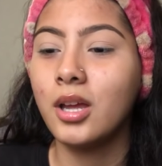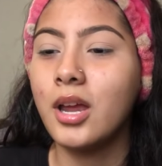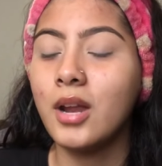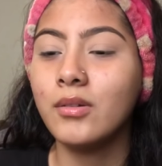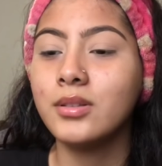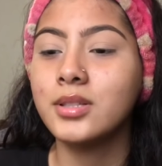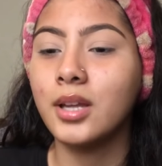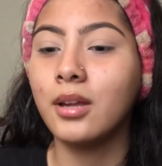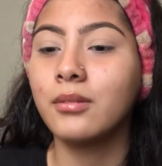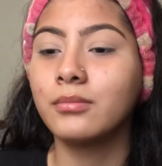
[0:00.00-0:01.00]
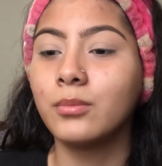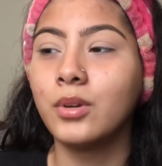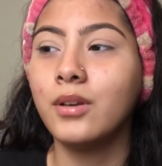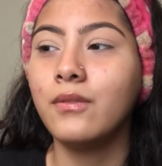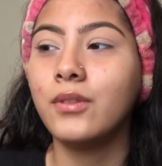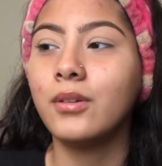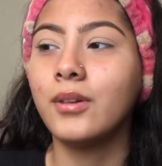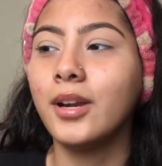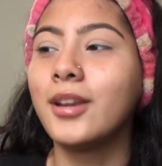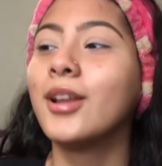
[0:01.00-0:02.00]
And I was like, what if they're
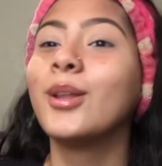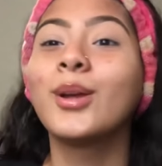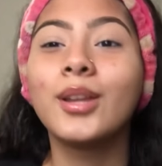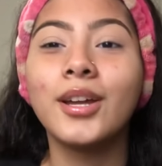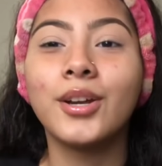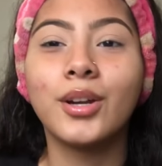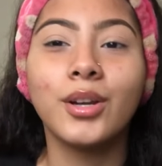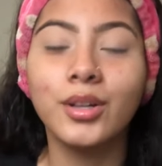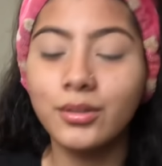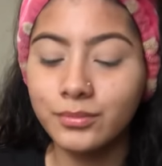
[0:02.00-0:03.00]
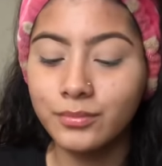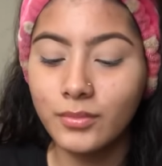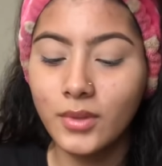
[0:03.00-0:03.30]
right and I look like her, you know?